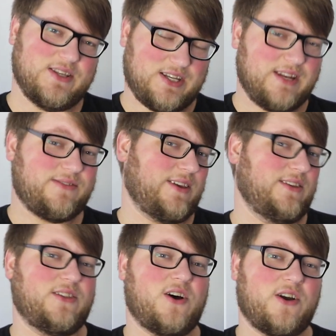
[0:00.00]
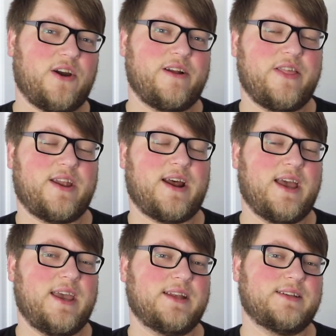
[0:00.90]
significantly longer than
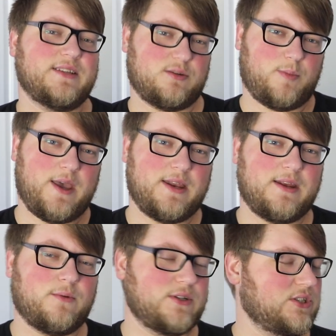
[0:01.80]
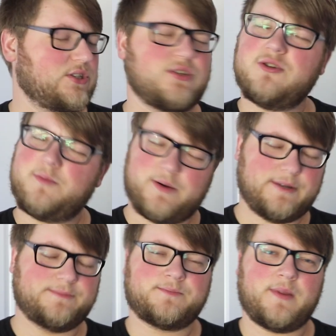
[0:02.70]
I anticipated, which is
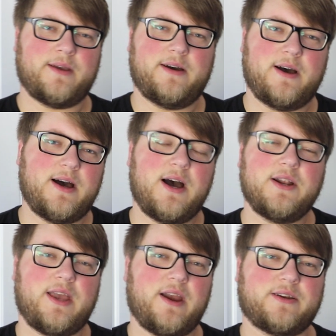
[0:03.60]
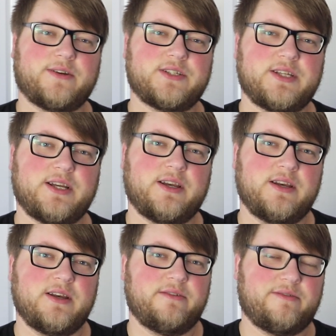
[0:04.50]
super uncharacteristic
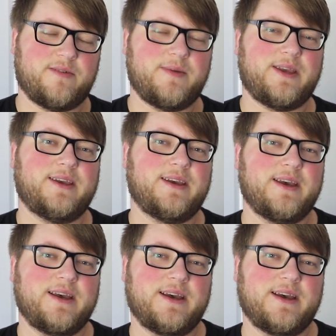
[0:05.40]
for me.